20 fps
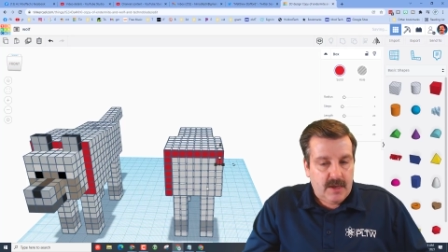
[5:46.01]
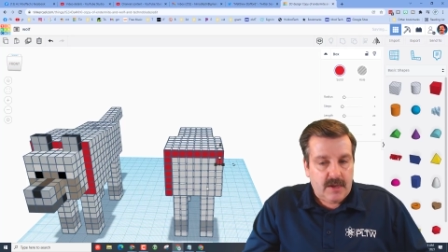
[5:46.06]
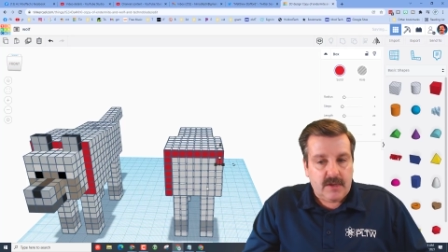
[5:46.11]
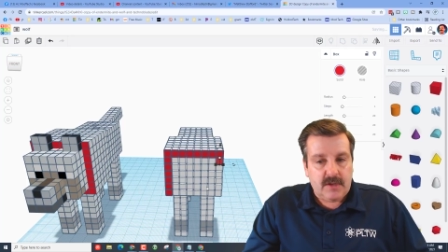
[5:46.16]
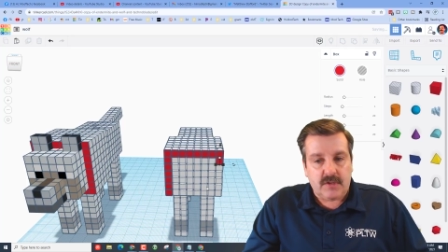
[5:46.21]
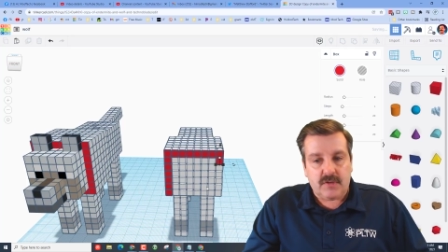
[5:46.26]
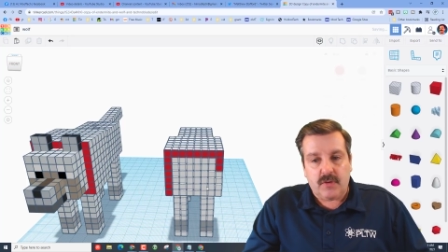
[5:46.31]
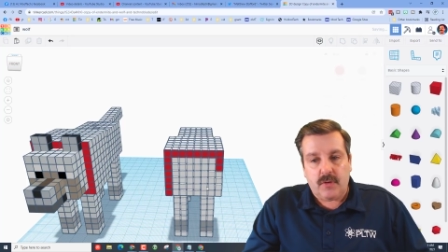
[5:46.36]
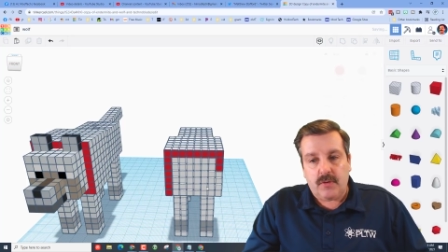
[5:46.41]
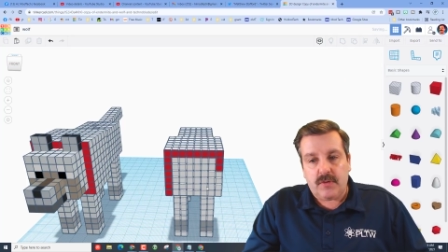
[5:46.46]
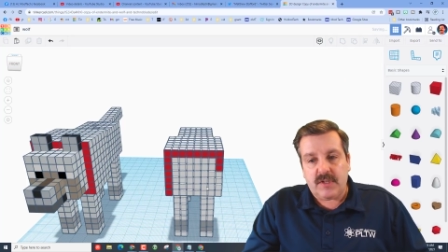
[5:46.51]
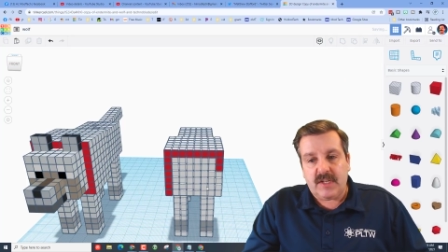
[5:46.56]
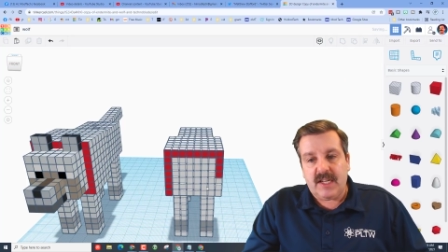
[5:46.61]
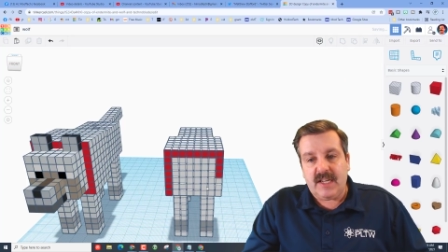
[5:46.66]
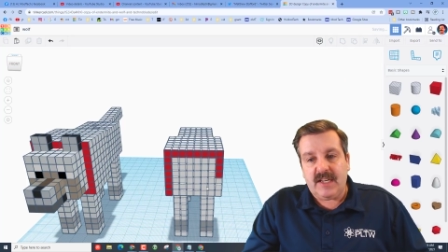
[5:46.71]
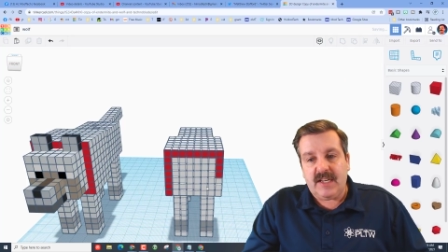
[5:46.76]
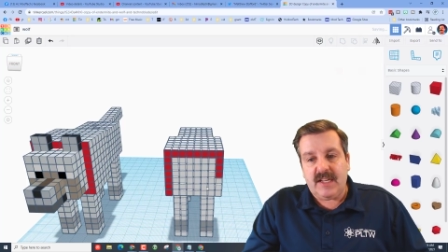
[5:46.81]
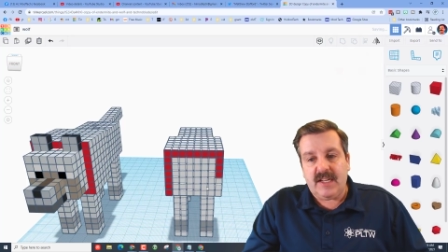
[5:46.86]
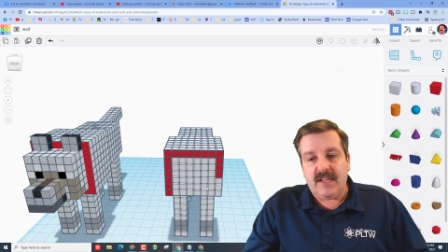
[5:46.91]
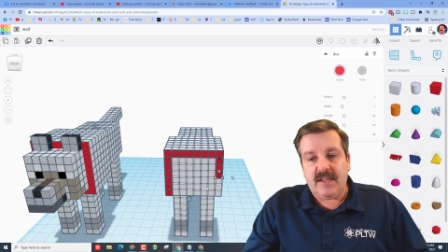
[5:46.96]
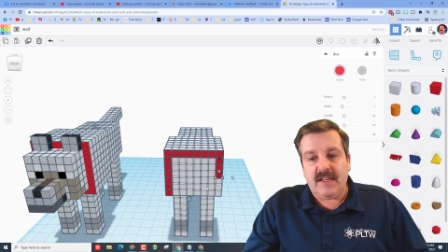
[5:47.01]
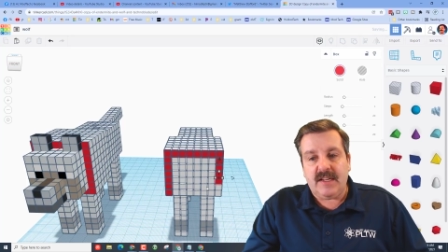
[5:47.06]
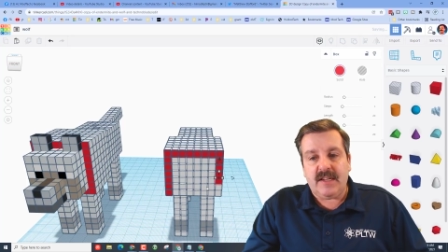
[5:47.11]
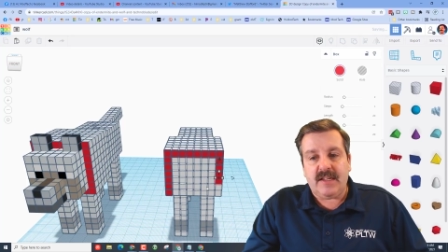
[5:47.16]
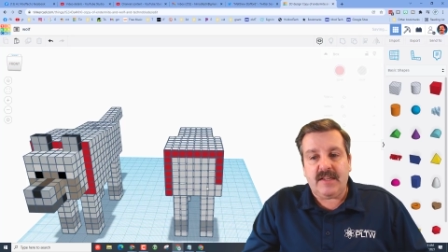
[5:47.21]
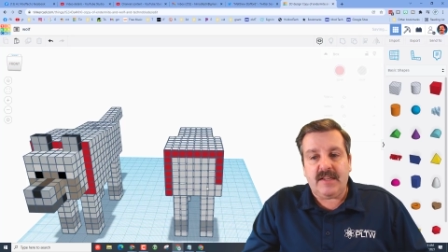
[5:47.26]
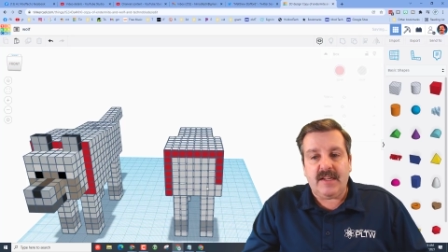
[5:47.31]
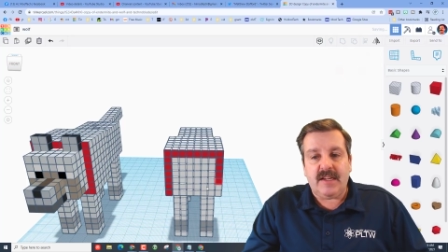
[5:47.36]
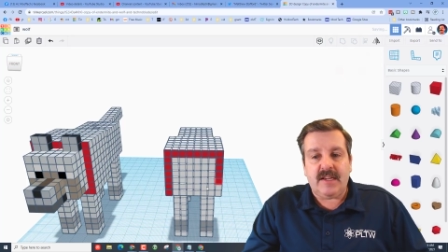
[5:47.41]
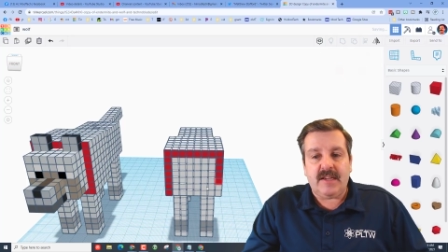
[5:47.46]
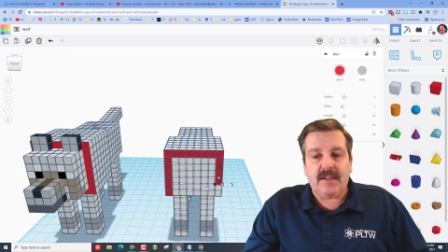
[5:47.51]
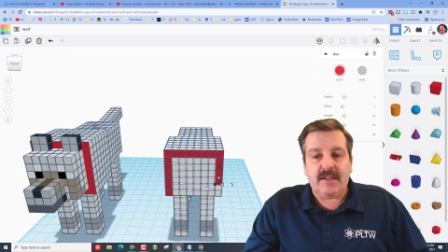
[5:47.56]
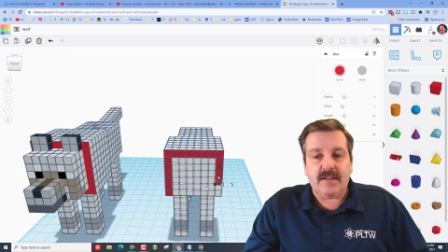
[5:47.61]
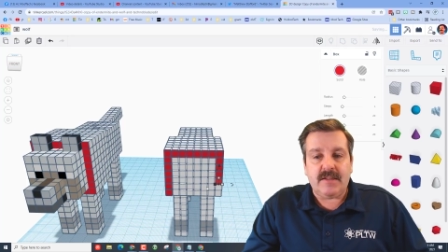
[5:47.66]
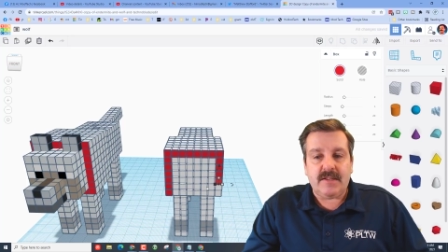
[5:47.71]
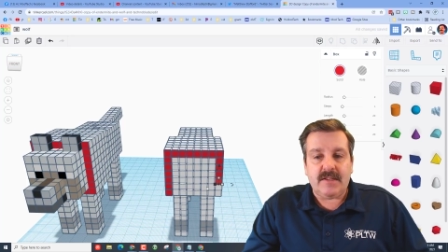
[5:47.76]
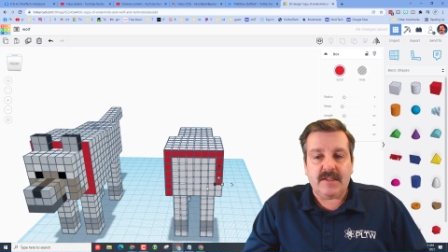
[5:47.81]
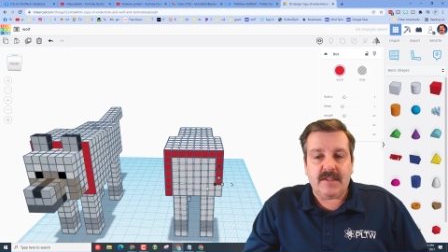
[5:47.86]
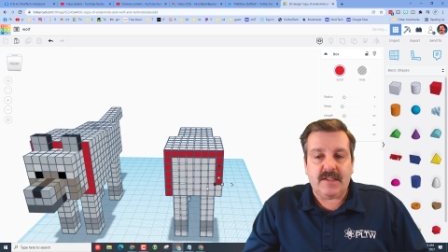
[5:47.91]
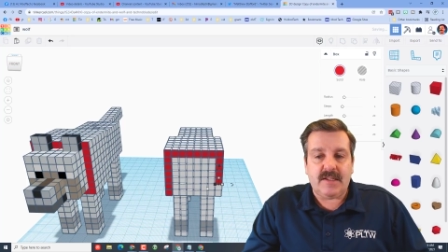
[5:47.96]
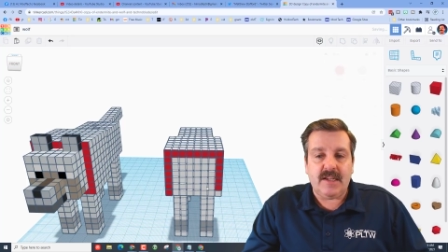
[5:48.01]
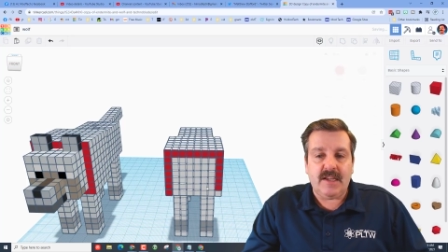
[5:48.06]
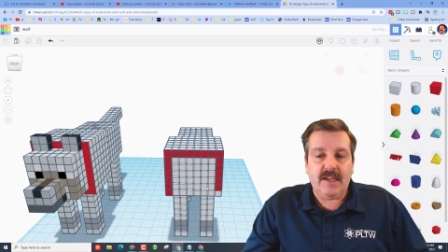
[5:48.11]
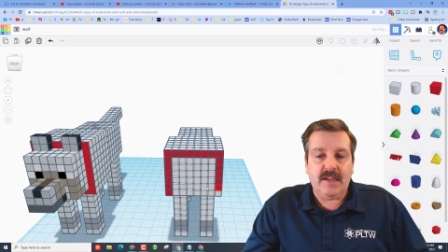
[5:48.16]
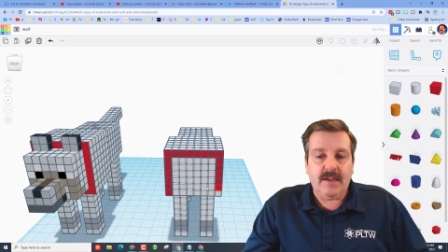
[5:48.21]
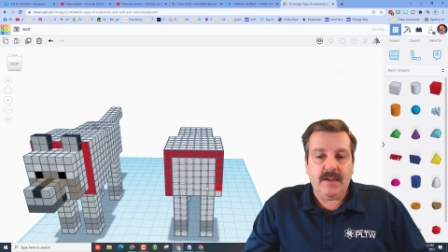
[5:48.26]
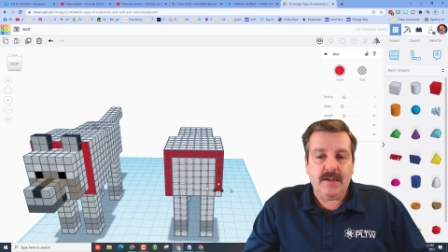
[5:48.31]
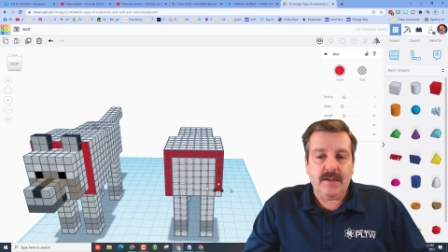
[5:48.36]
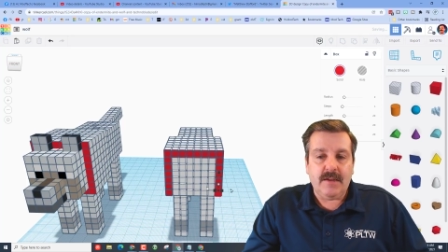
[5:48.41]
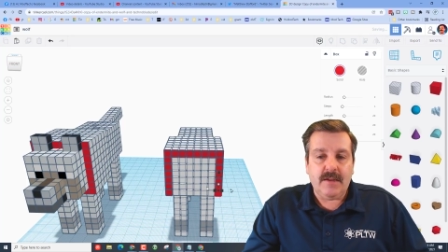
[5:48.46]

control D, D, D, D, D.